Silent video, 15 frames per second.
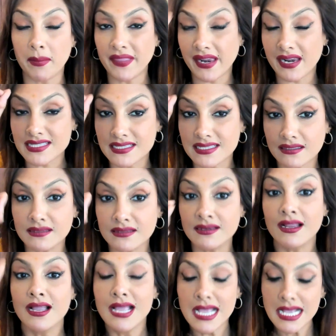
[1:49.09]
But there are
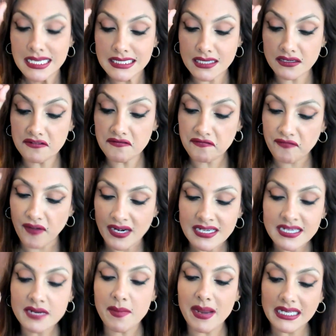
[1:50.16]
certain
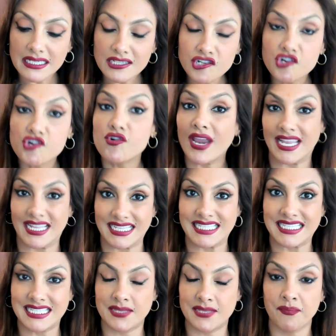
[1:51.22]
fundamental
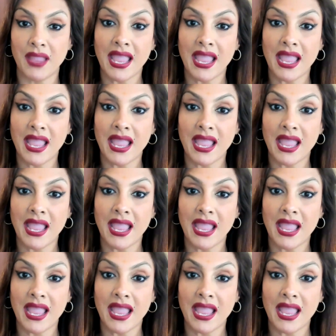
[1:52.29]
traits